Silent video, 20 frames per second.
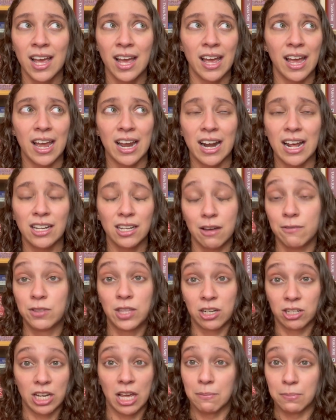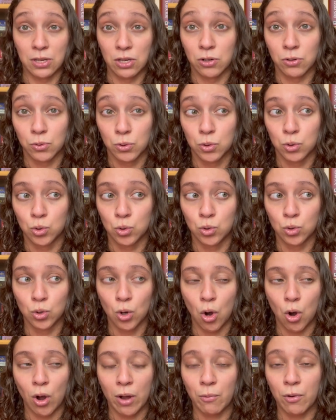and I loved their debut,
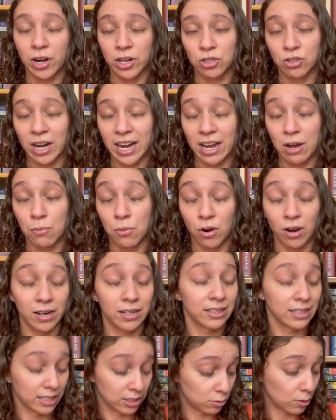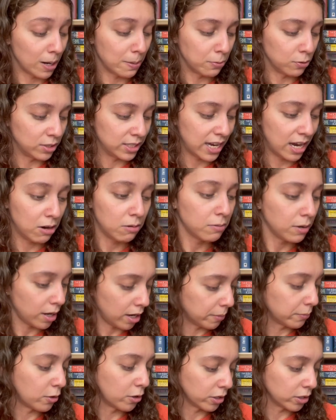so I want to try out more. That's right, Putao.
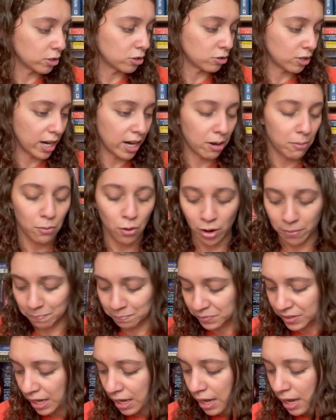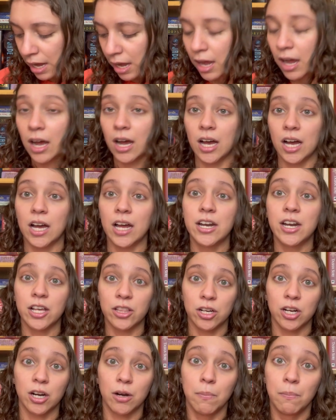I'm going to try out more. Uh,
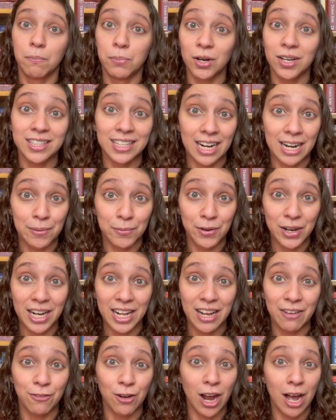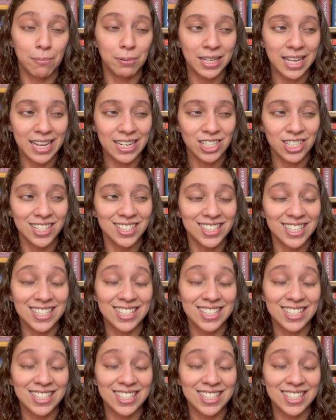another book that I am reading for obligations is